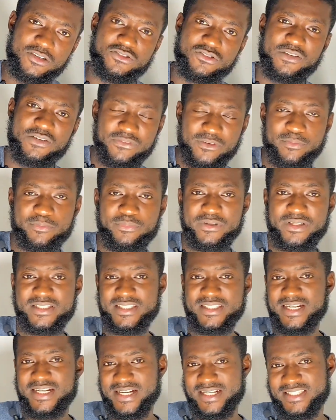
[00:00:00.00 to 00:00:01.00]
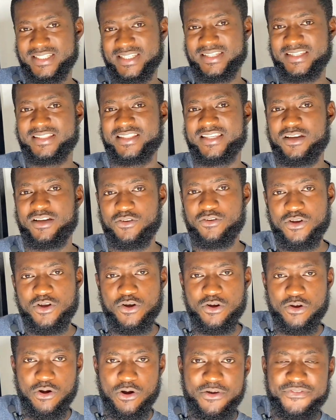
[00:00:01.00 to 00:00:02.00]
so for prince a catch and say
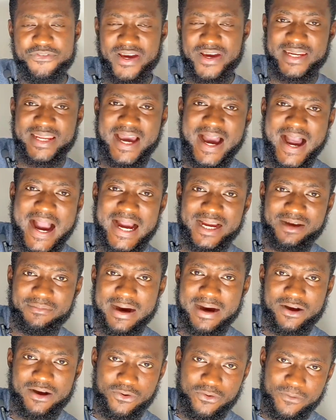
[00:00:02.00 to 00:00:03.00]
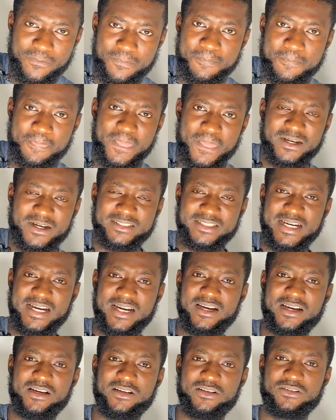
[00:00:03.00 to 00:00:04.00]
on trying to hug back up
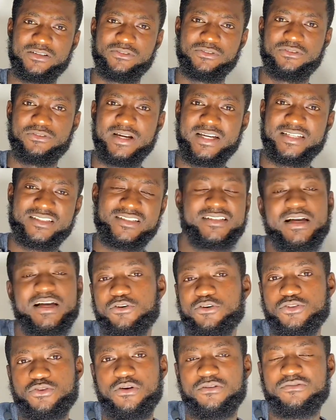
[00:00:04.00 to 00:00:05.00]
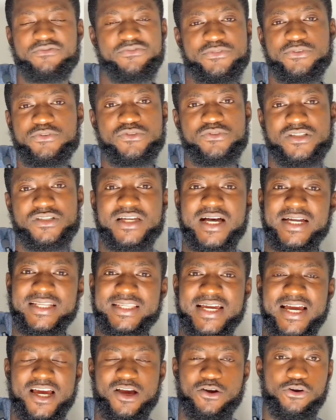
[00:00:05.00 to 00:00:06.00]
now Rashida was confused
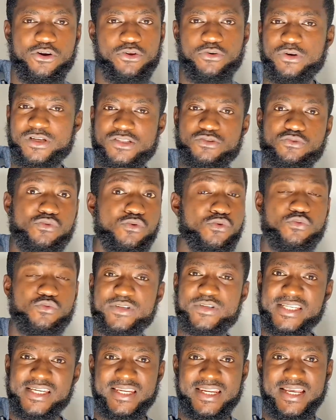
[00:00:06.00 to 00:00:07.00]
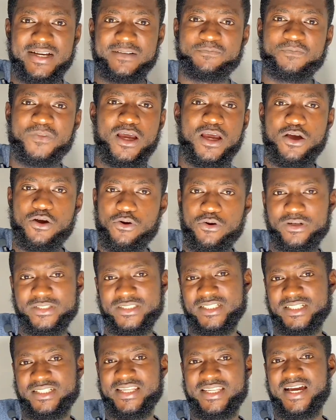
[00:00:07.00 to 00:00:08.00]
and I don't know what he did not
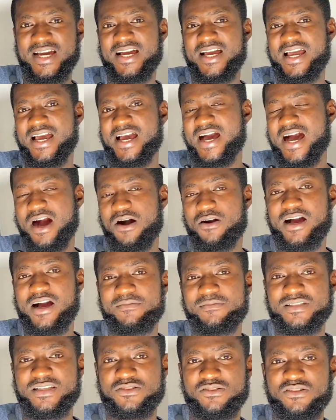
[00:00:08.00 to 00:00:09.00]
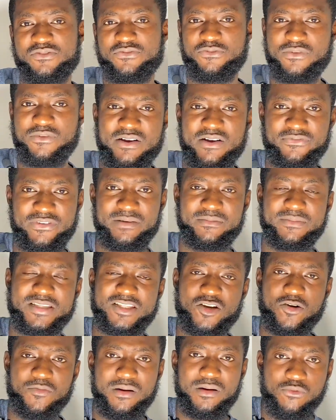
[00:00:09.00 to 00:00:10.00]
on your not how comes the software firm
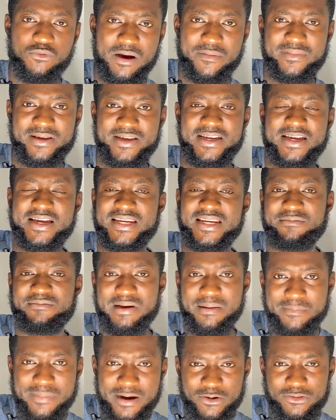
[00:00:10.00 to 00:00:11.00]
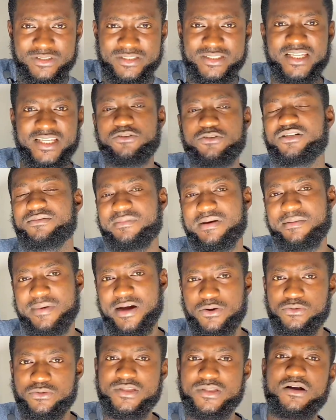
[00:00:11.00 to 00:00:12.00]
is over by me my bound to hold my
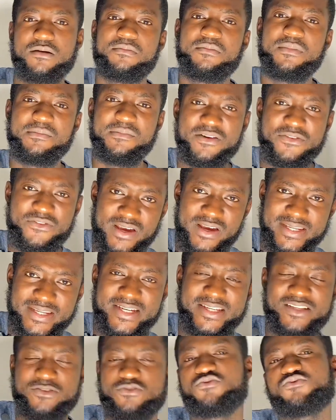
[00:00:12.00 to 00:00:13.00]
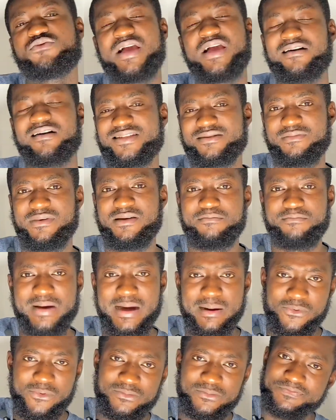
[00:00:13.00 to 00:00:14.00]
hotel maybe I need to be as
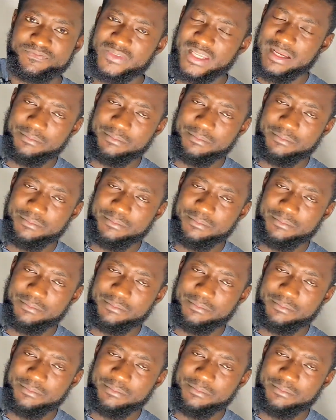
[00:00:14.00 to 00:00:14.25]
member